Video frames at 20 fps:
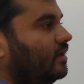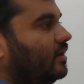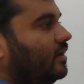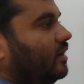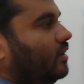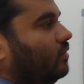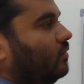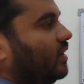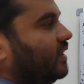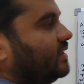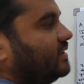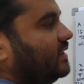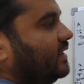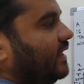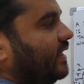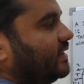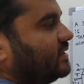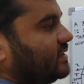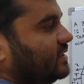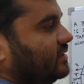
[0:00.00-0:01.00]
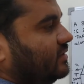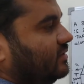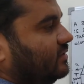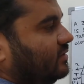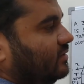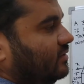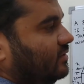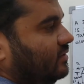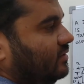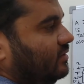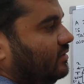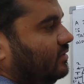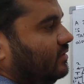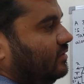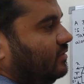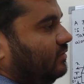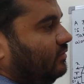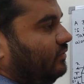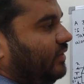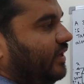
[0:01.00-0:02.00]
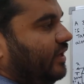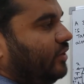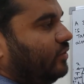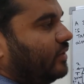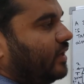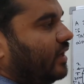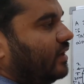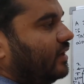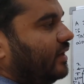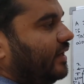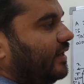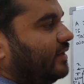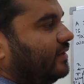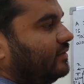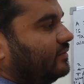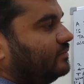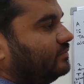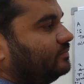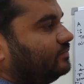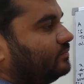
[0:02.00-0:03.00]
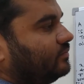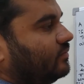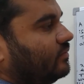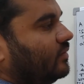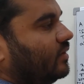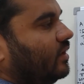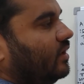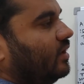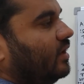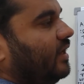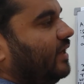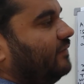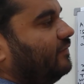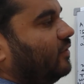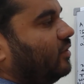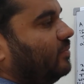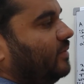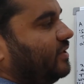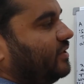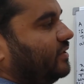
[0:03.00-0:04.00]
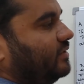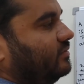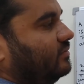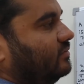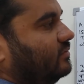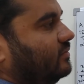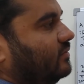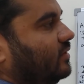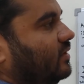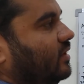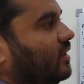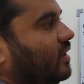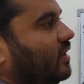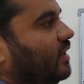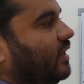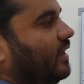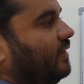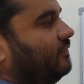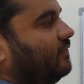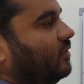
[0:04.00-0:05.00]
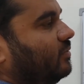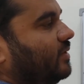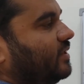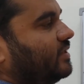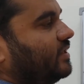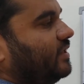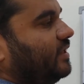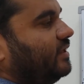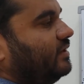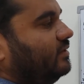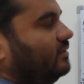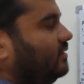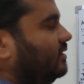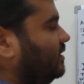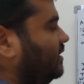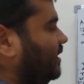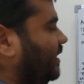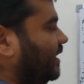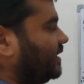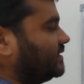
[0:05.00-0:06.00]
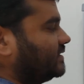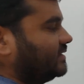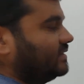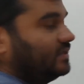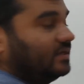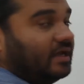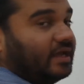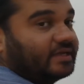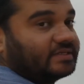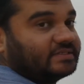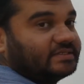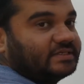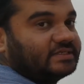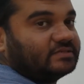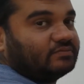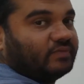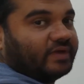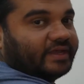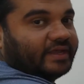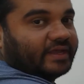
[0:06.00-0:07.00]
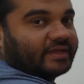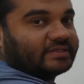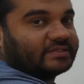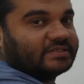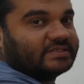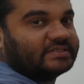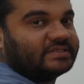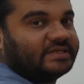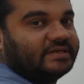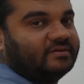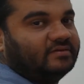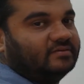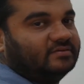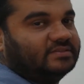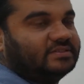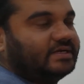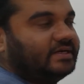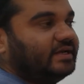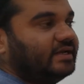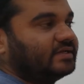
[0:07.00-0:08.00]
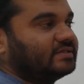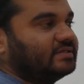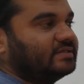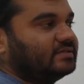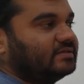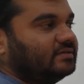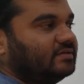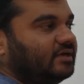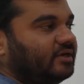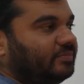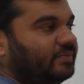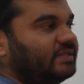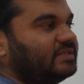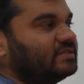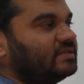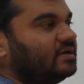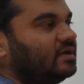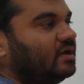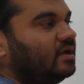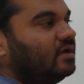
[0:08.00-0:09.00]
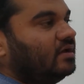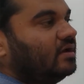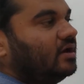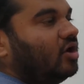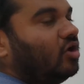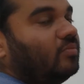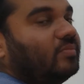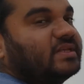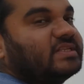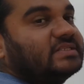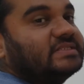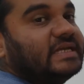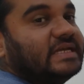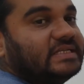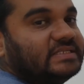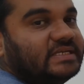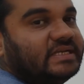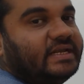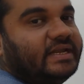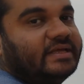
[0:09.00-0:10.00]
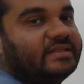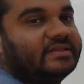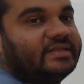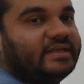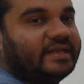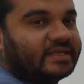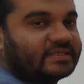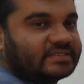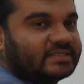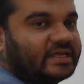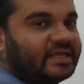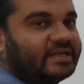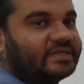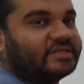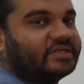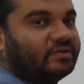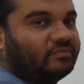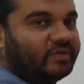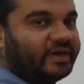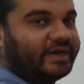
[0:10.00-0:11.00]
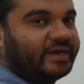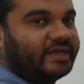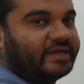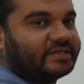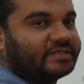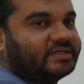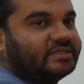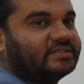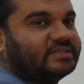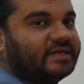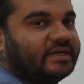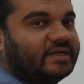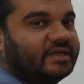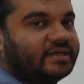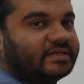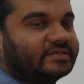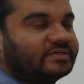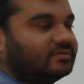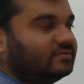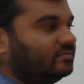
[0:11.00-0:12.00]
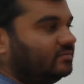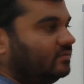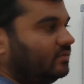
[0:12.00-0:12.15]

Now what is the next? We need to calculate deformation. Deformation in x axis, y axis and z axis. It means how much change in length in x direction, y direction, z direction.